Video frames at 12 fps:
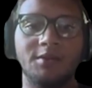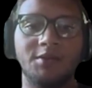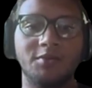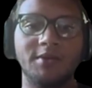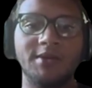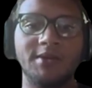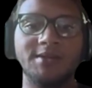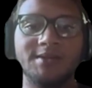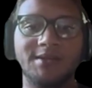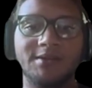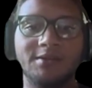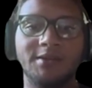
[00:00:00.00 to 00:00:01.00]
The trend
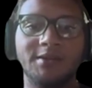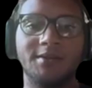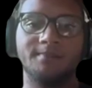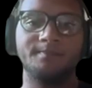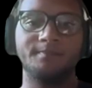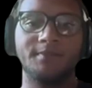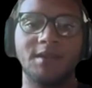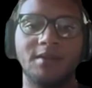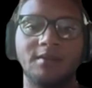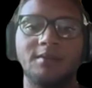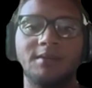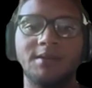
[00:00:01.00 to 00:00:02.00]
is clear.
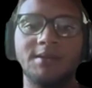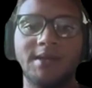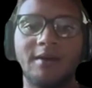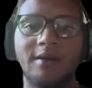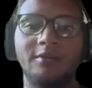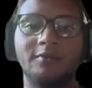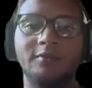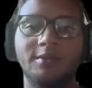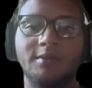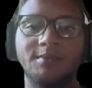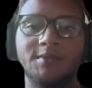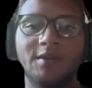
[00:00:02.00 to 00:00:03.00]
These
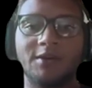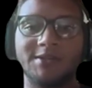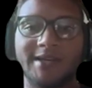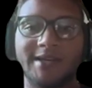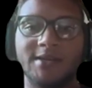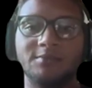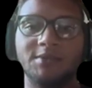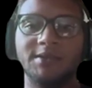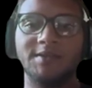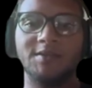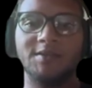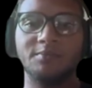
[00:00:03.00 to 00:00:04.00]
algorithms are
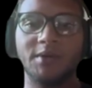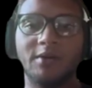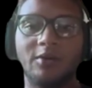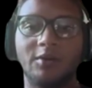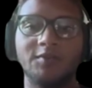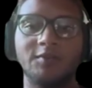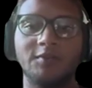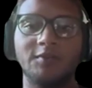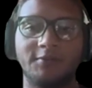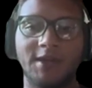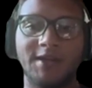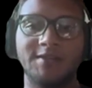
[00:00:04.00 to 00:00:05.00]
timeless, but also
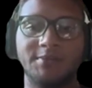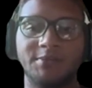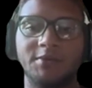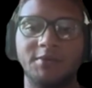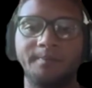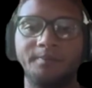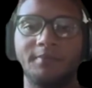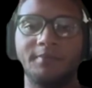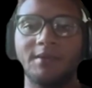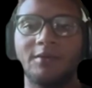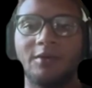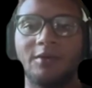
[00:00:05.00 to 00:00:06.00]
flexible,
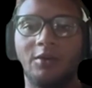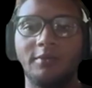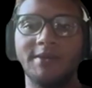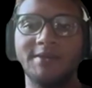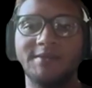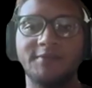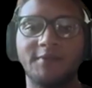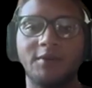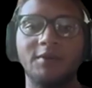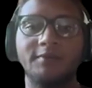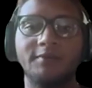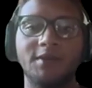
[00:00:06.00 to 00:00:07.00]
always
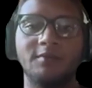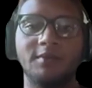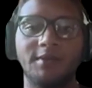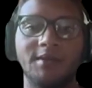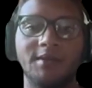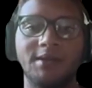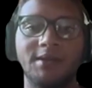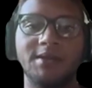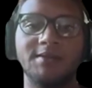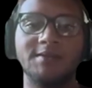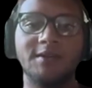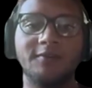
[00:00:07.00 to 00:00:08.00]
evolving with the
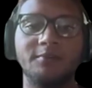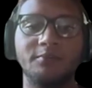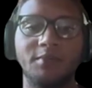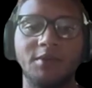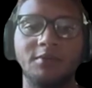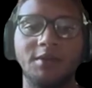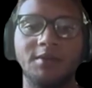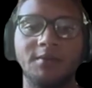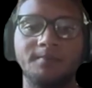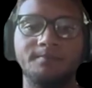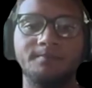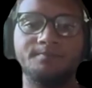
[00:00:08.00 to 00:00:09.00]
needs of computing.